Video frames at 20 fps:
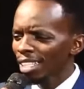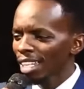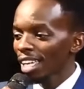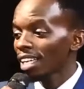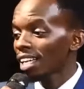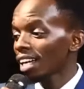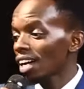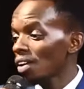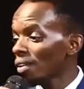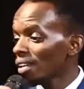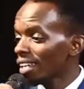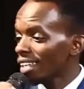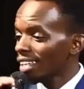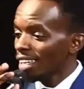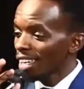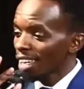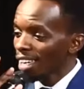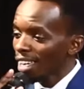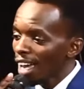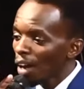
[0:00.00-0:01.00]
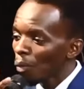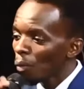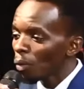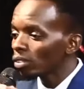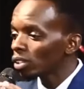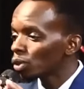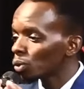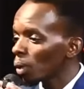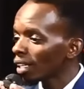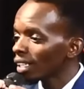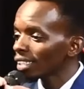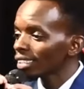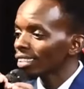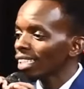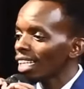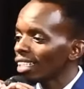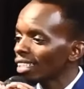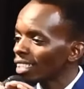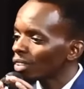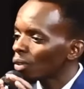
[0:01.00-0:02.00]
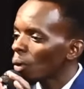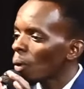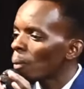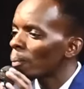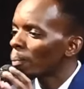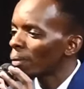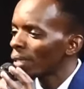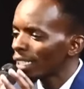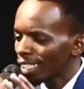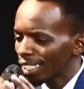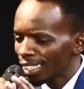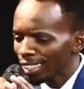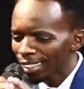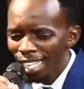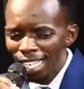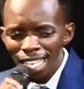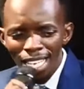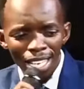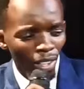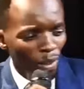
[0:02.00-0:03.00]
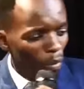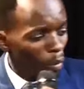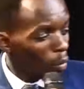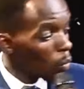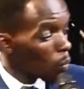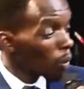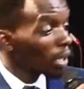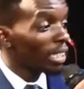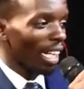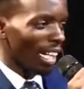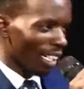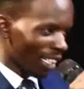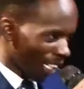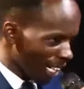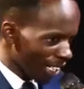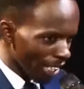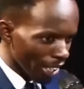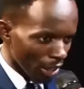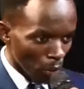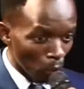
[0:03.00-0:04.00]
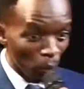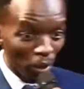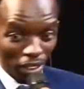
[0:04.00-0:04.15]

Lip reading: is like, okay, I want to understand it completely. We shall carry